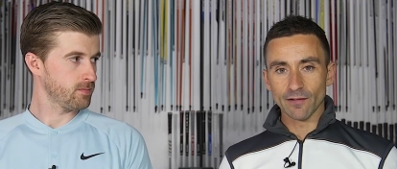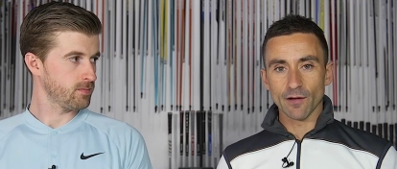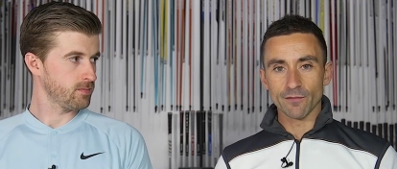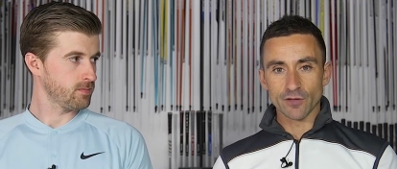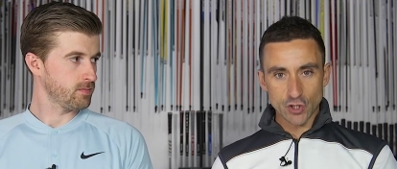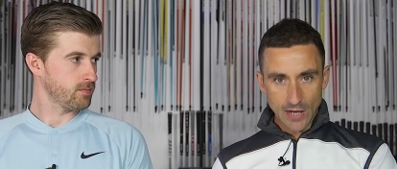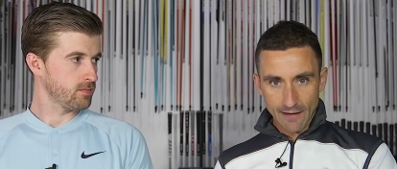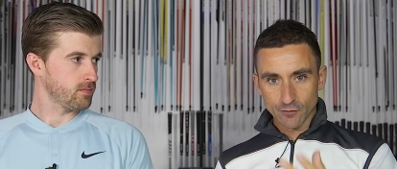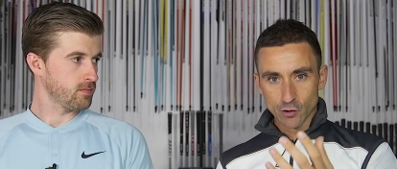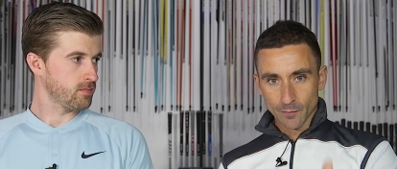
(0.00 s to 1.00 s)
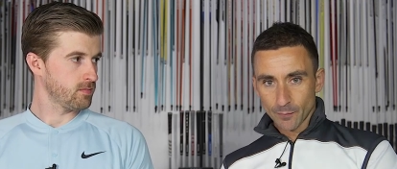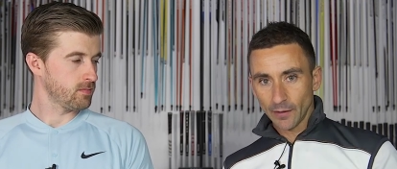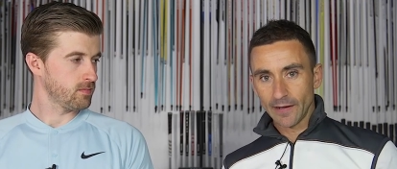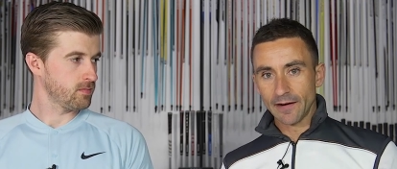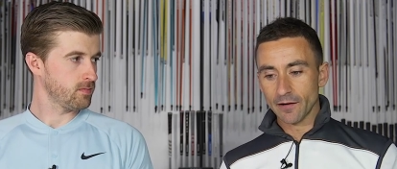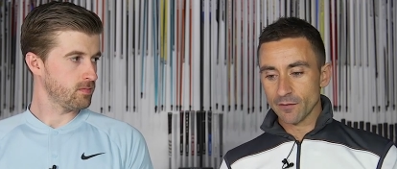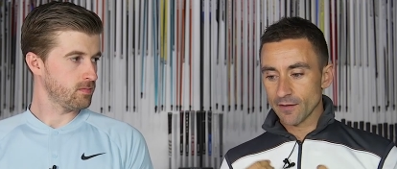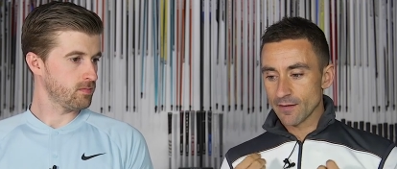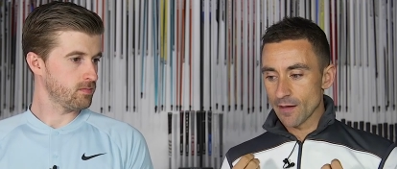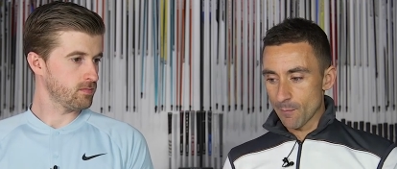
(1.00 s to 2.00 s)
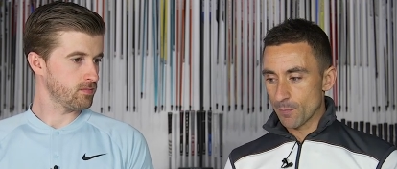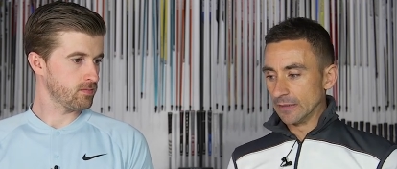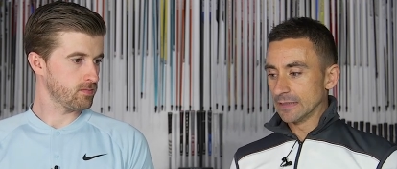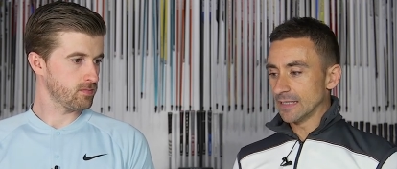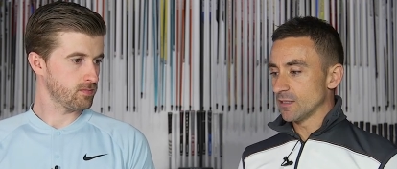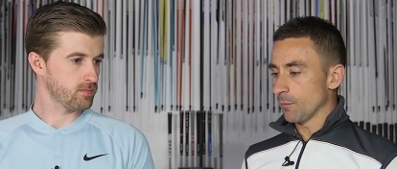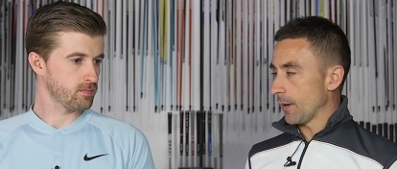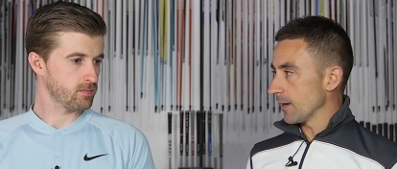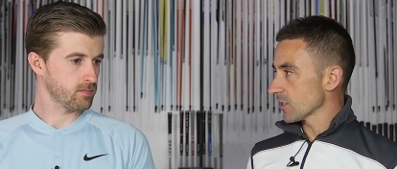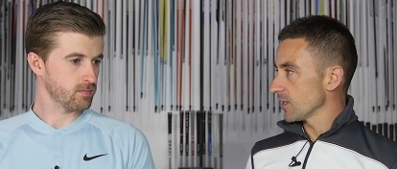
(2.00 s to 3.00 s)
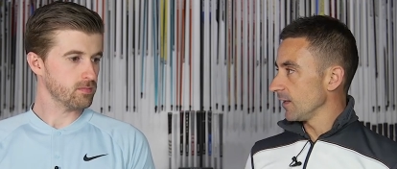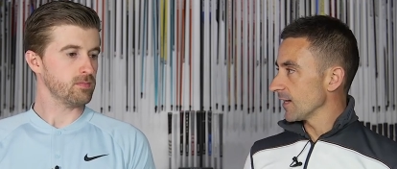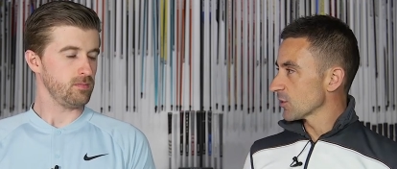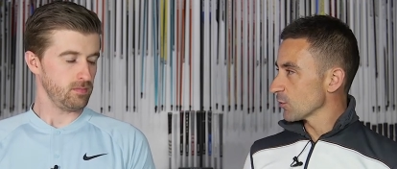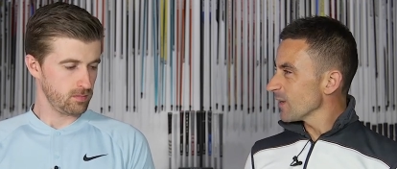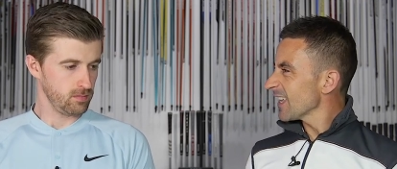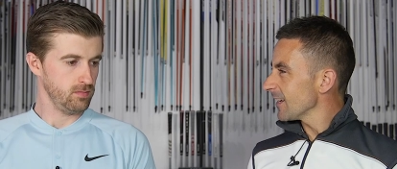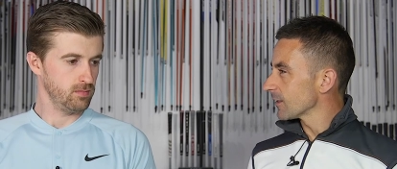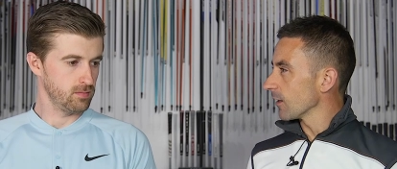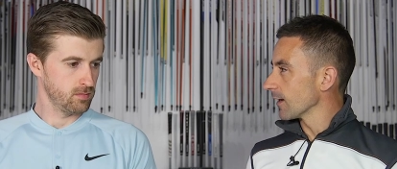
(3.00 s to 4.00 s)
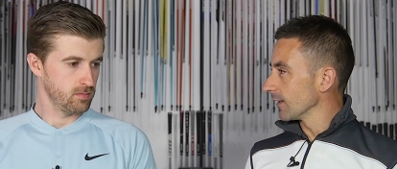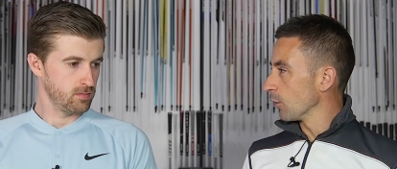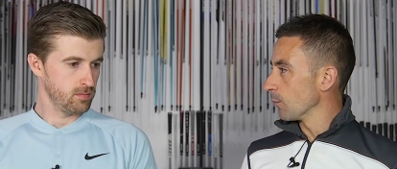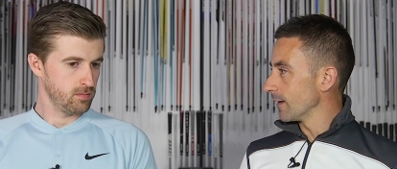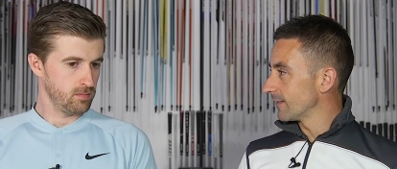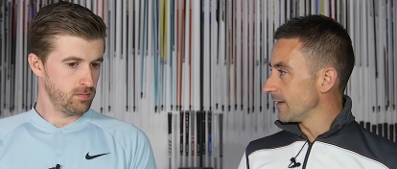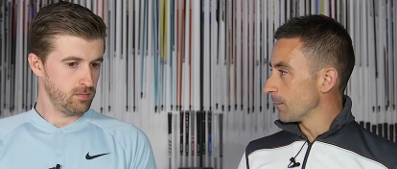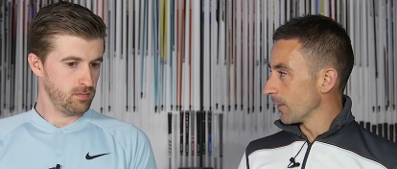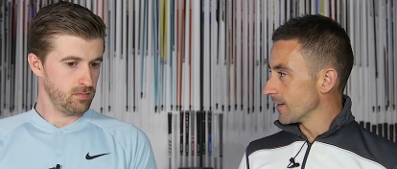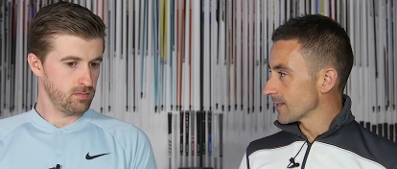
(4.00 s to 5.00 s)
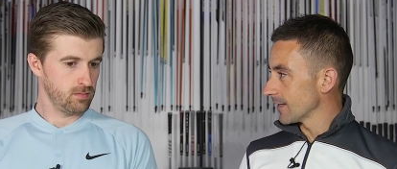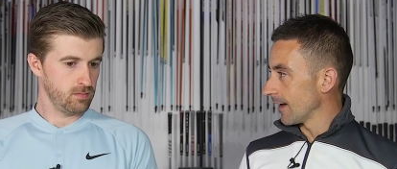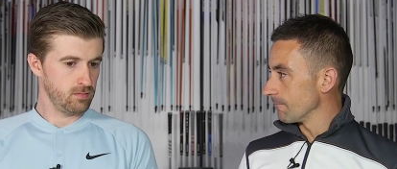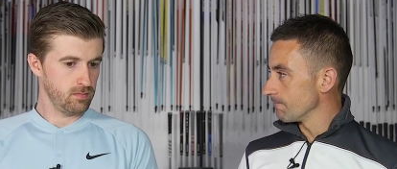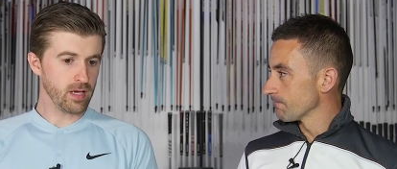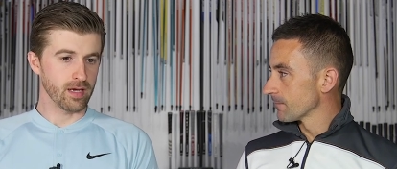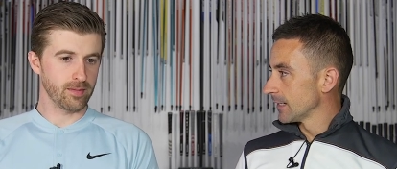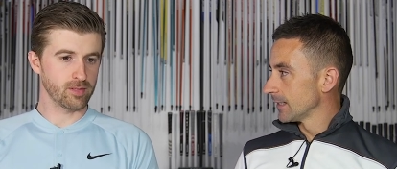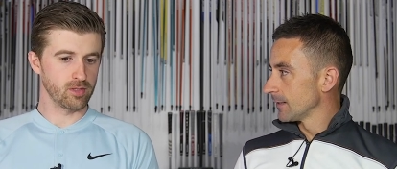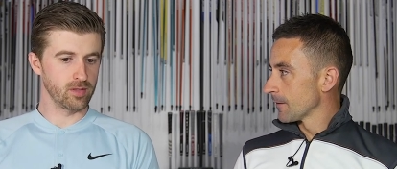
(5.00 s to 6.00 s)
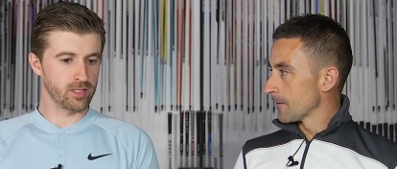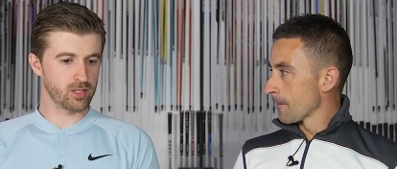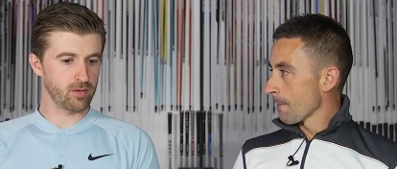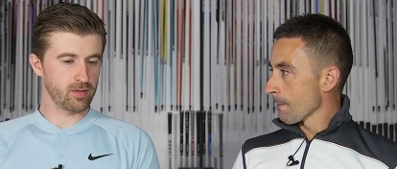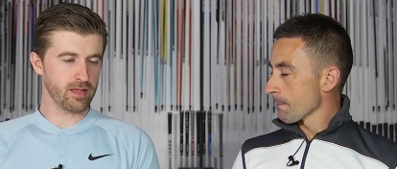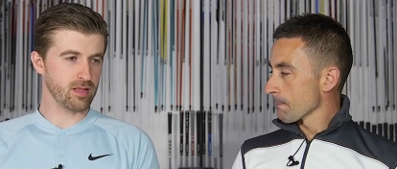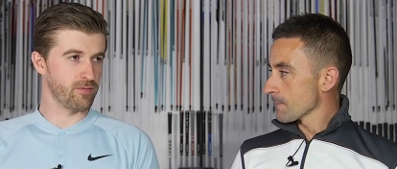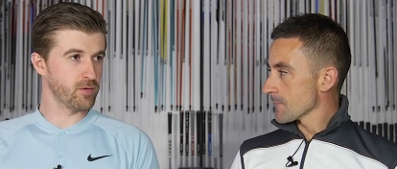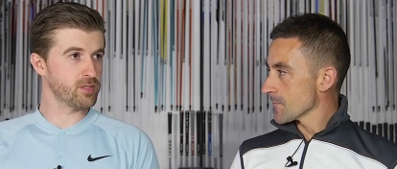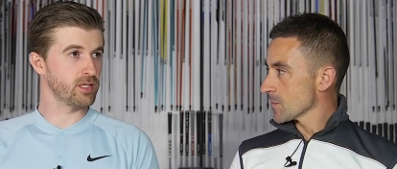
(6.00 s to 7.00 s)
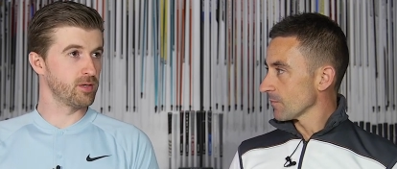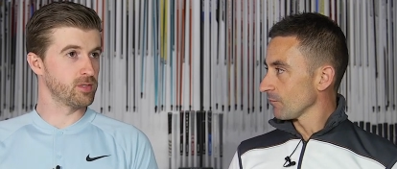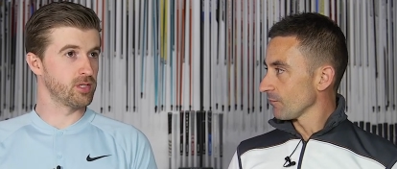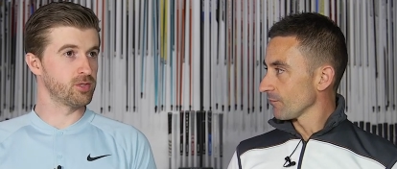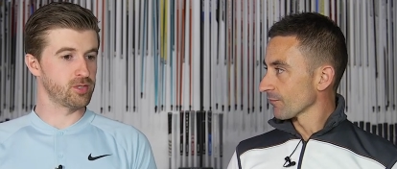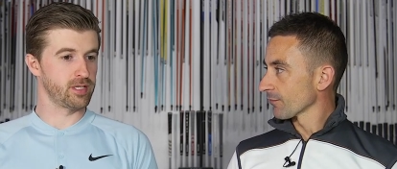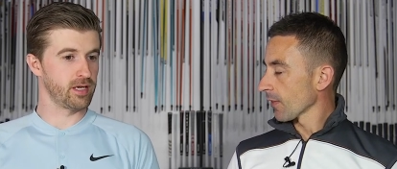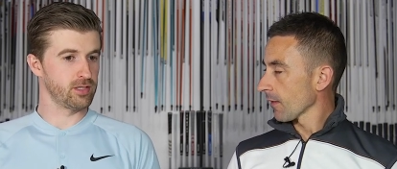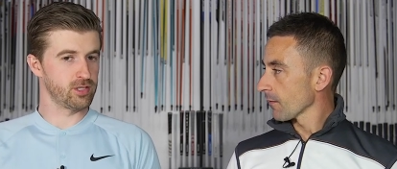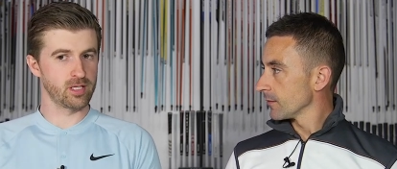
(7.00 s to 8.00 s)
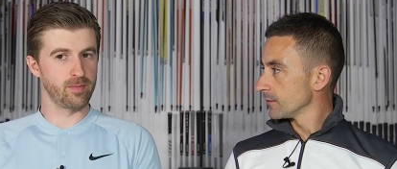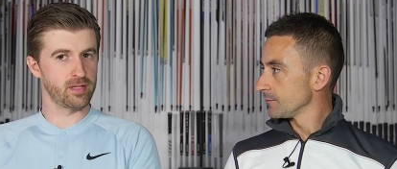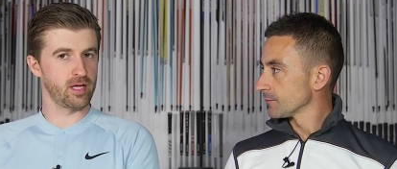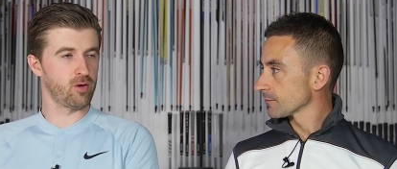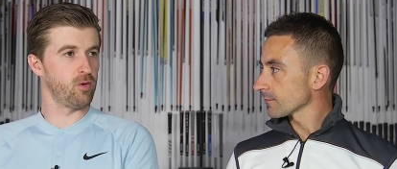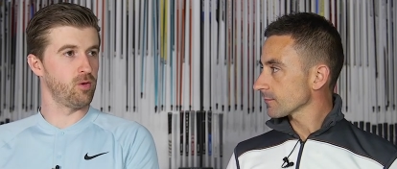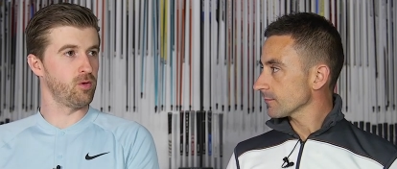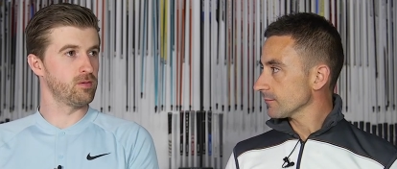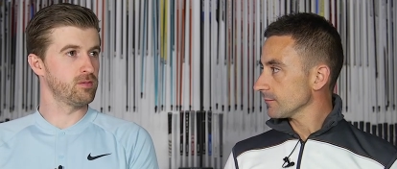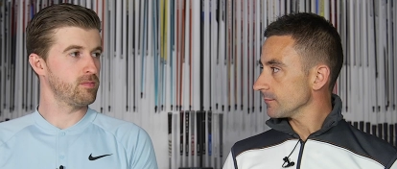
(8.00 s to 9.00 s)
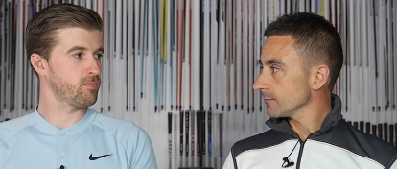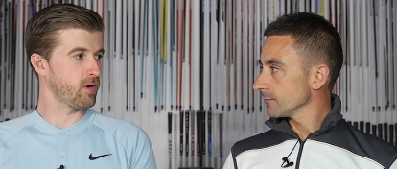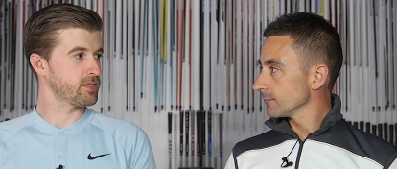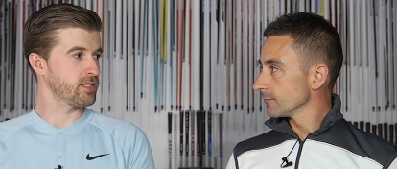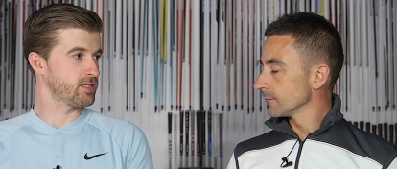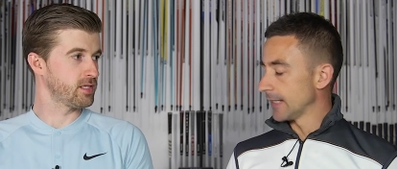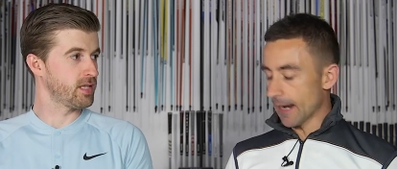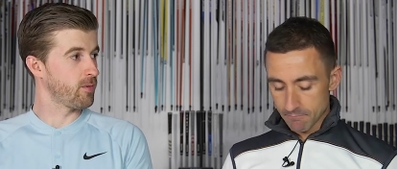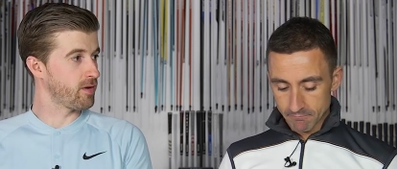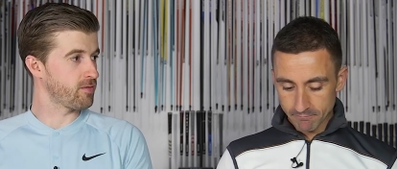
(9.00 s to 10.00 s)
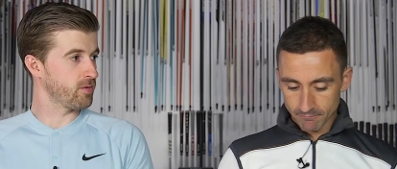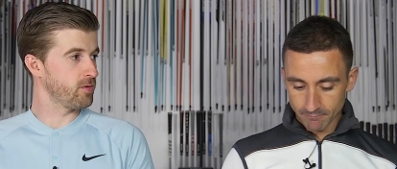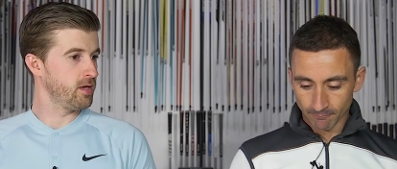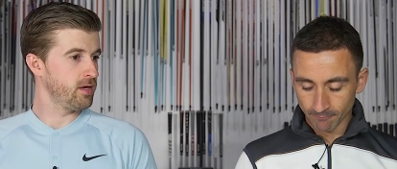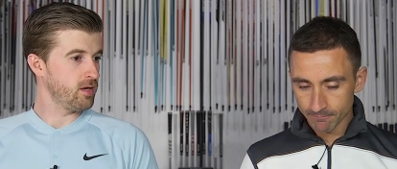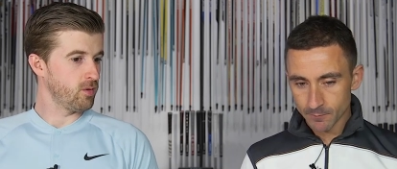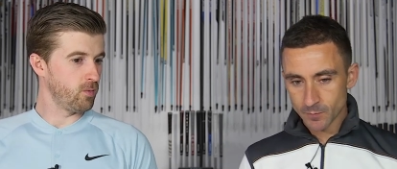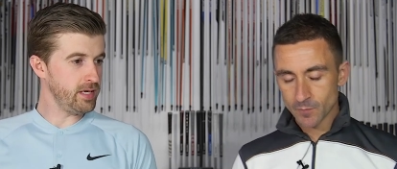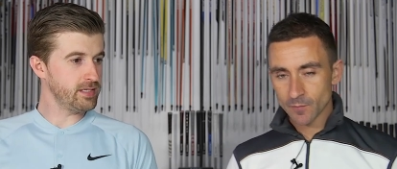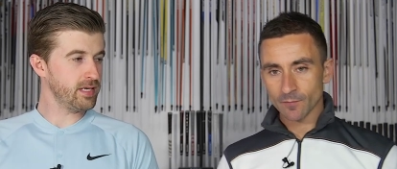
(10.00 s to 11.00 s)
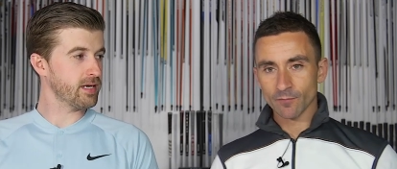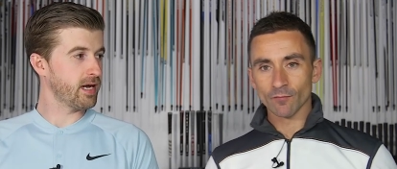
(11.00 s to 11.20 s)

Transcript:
Speaker 1: of, of the shaft to the player and the ability to personalize. So we kind of dug a little bit deeper into that.
Speaker 2: Yeah, absolutely. So I think the first thing that was interesting, just about that whole process that yeah. they went through, mm -hmm. we did a